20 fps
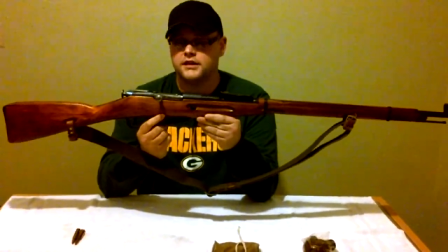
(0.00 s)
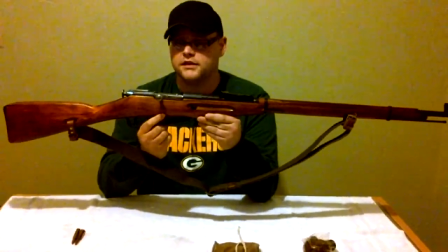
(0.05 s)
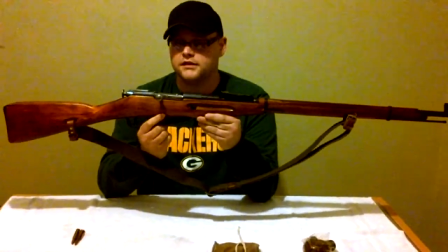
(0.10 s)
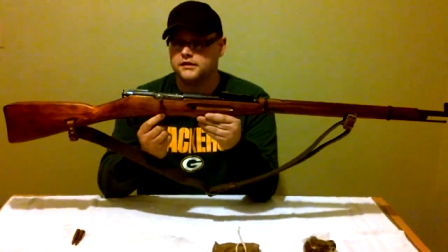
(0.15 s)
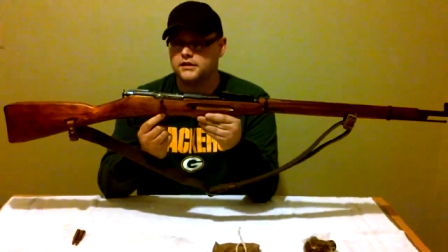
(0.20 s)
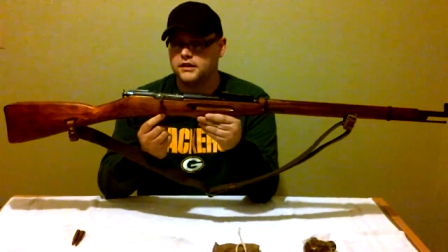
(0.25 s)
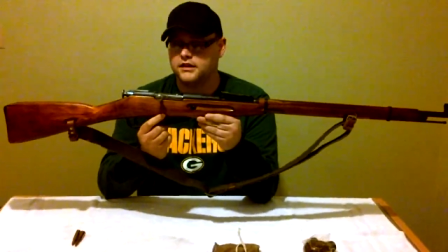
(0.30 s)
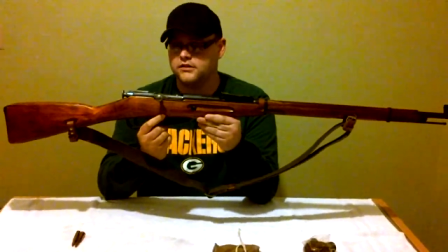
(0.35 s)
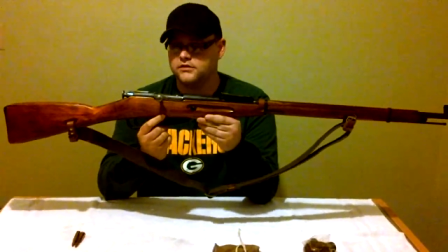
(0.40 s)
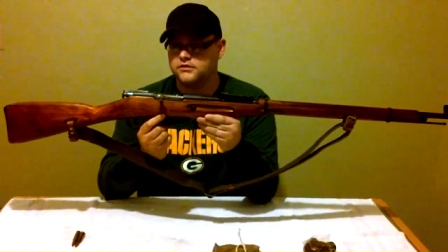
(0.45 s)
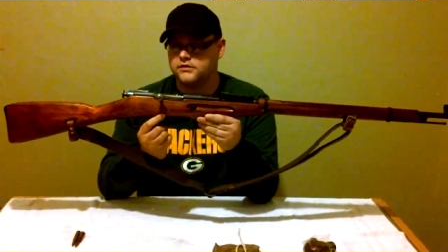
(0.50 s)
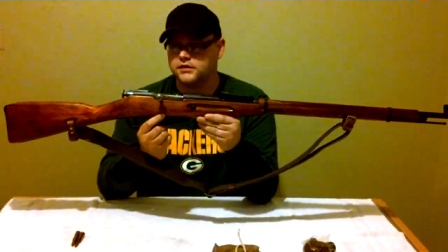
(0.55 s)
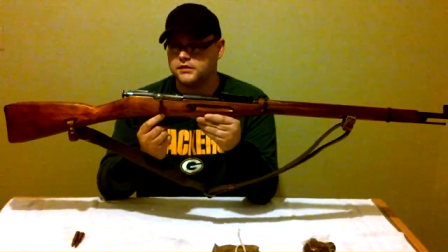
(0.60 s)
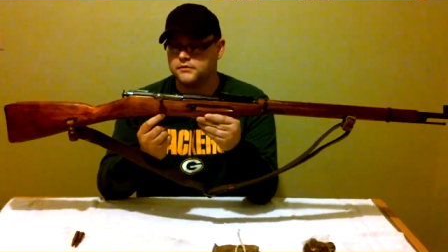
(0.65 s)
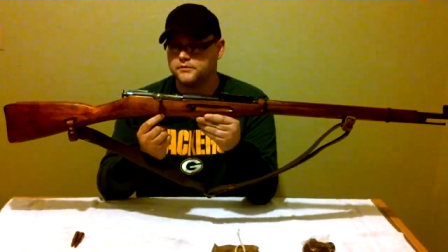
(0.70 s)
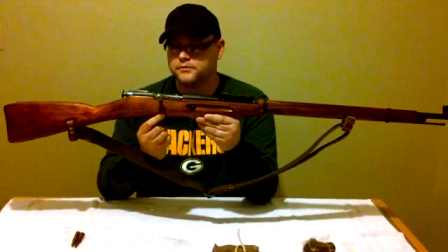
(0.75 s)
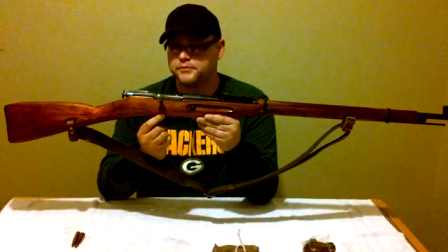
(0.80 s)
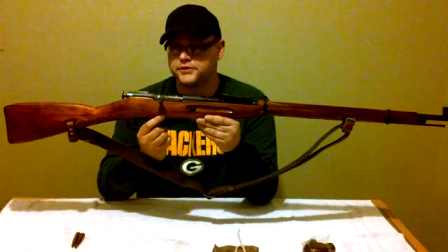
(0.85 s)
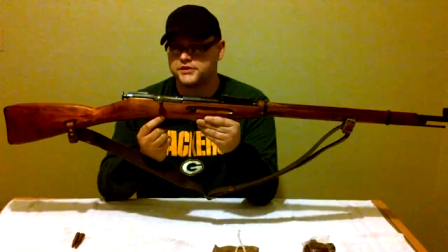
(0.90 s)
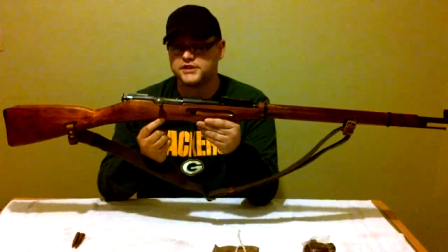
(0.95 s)
that you
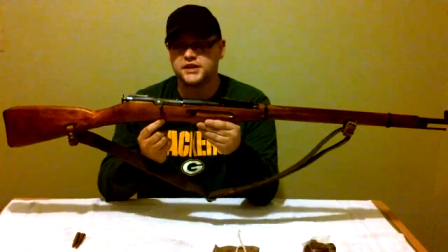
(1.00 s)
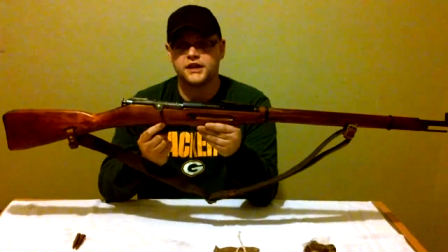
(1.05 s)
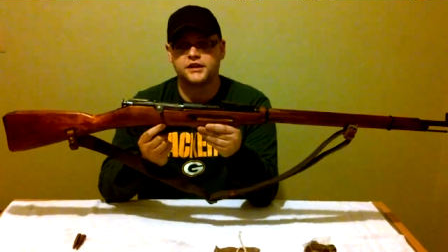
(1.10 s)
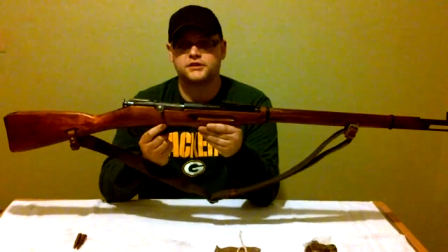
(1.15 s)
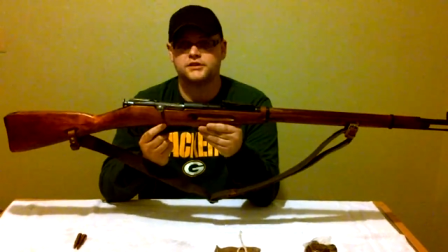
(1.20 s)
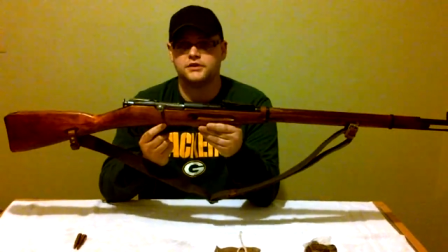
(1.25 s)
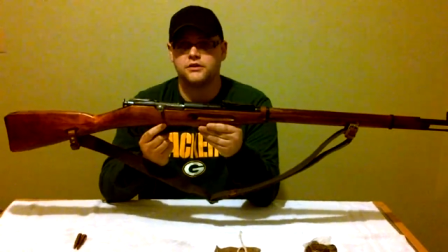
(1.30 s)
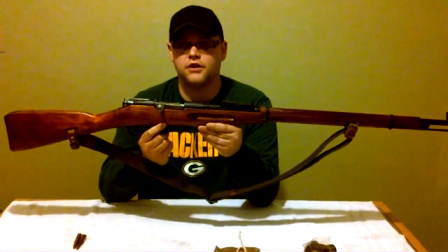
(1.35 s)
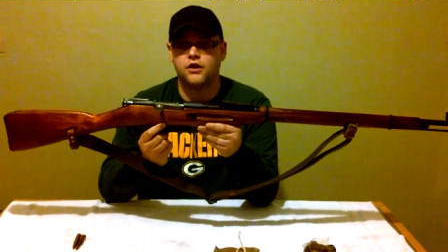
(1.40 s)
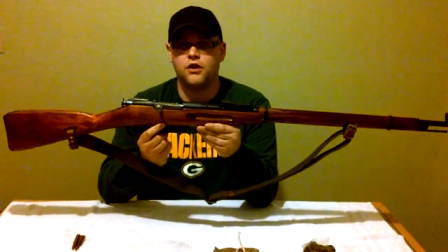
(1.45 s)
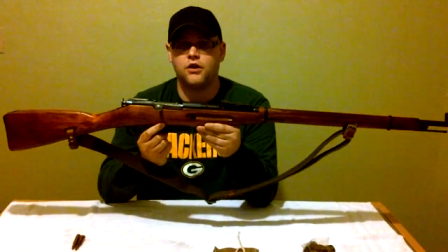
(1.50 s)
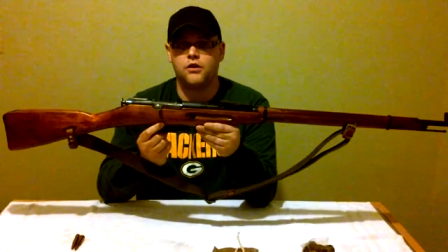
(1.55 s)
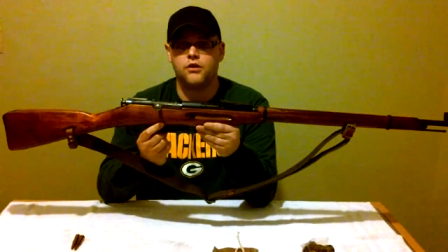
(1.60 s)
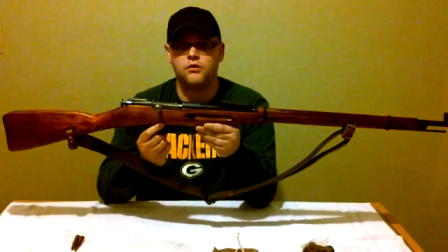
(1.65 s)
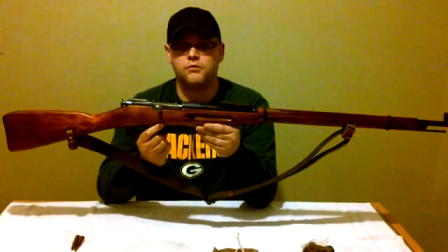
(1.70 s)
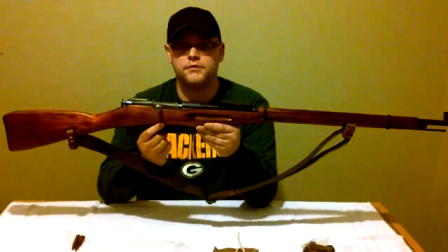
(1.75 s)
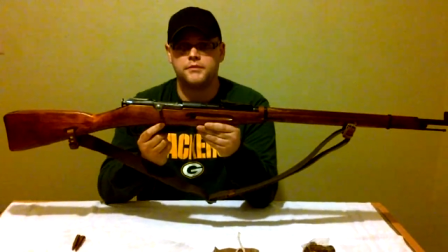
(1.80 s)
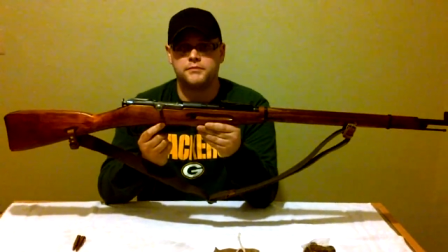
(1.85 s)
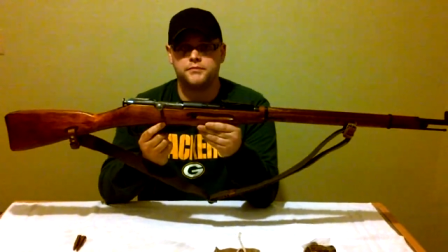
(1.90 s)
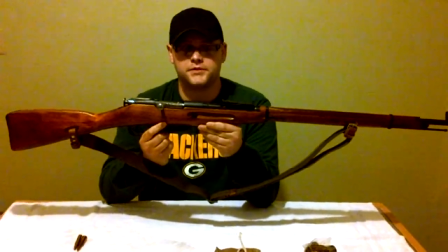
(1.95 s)
can protect your
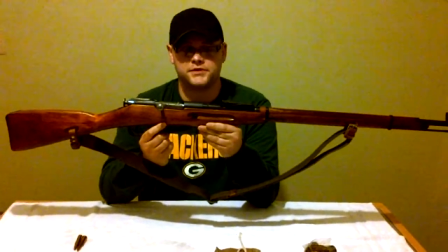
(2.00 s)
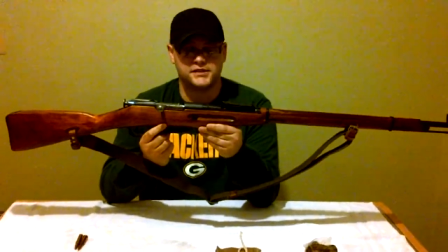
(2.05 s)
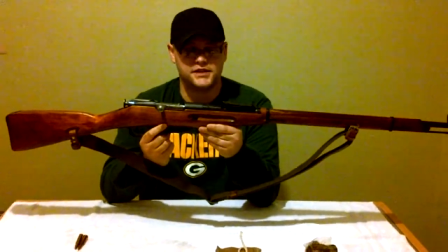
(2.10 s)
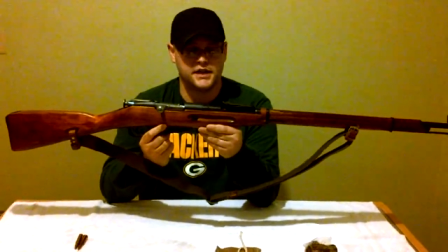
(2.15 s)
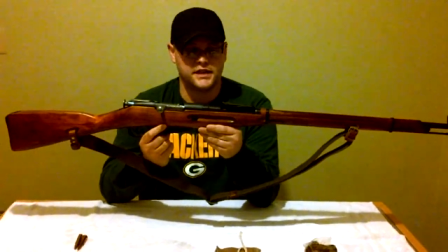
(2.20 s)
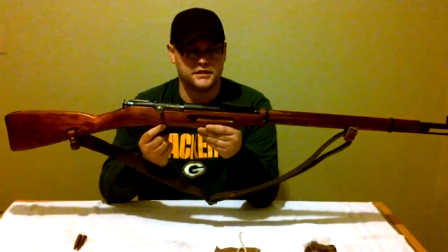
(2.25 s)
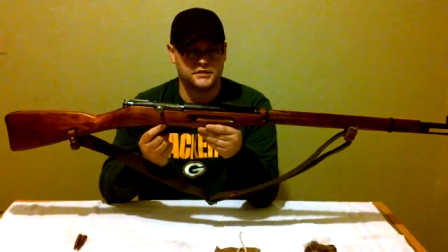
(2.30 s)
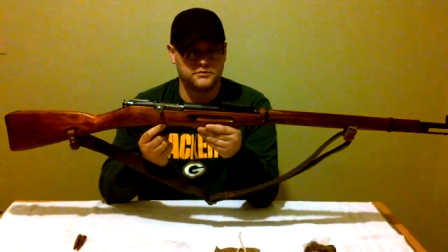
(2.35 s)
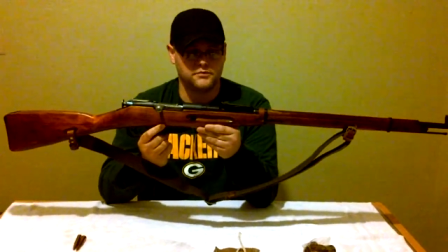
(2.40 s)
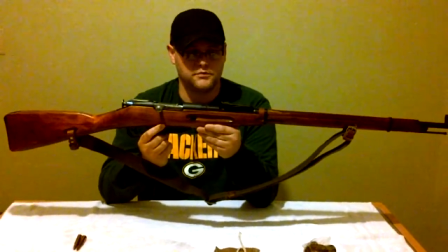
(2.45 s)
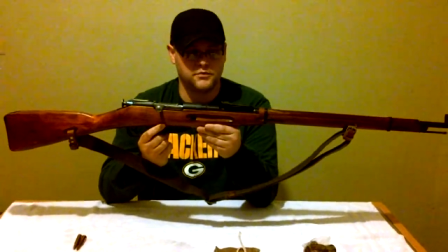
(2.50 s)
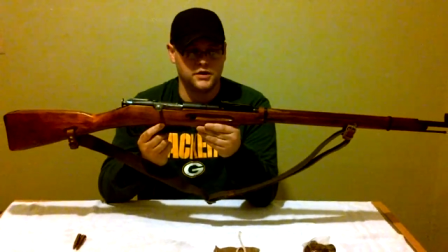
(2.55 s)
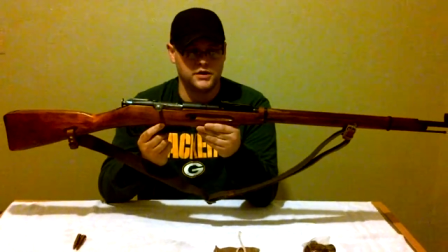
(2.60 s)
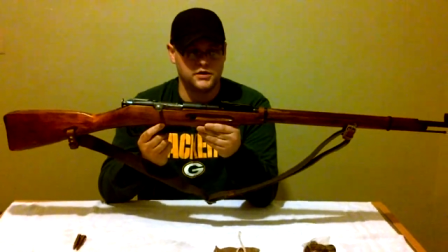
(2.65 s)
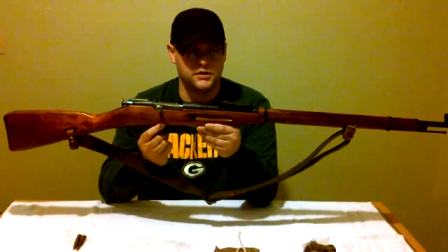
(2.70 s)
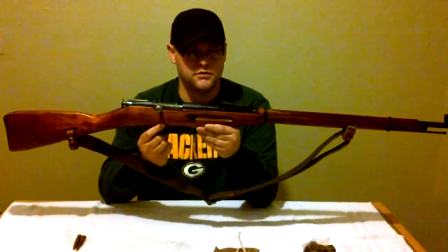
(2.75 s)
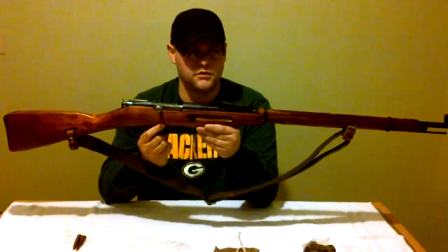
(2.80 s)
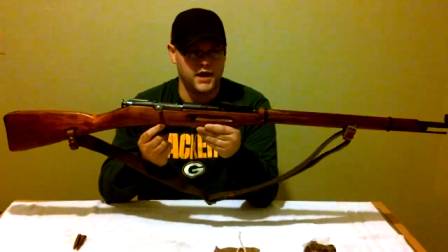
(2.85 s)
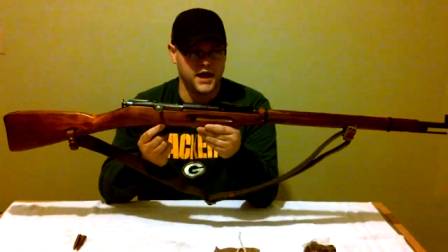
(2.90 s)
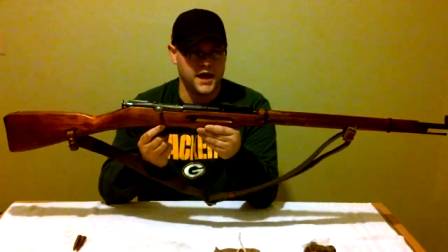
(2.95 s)
home and protect what
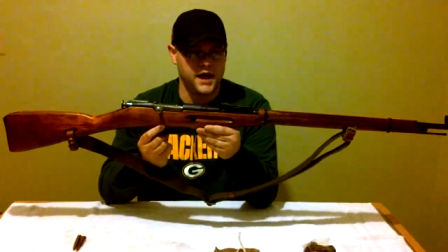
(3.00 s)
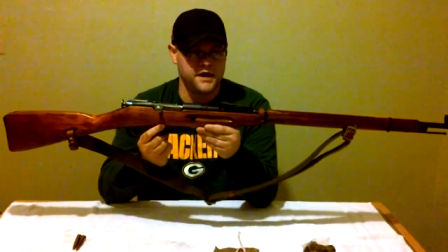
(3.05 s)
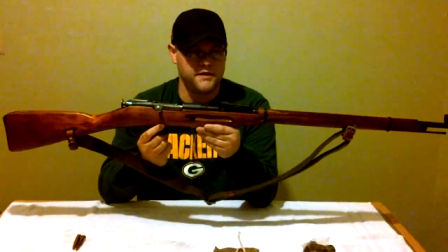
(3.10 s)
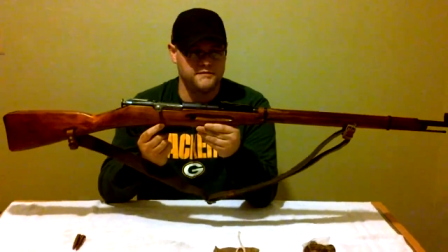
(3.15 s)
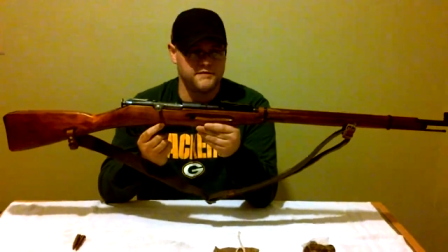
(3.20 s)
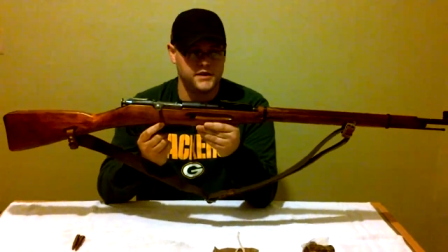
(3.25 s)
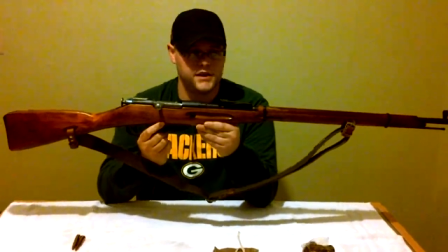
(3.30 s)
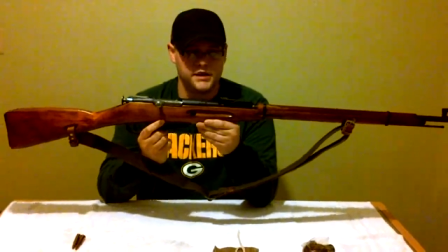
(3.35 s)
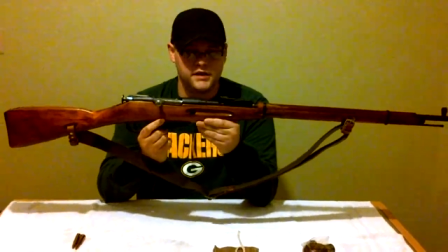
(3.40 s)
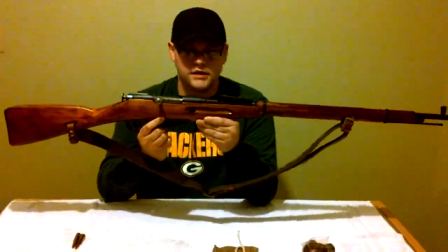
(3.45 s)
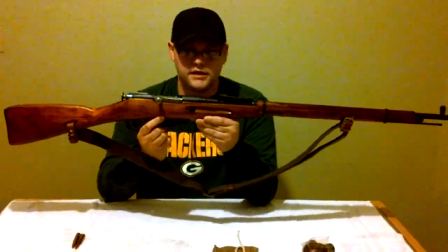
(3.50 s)
you have,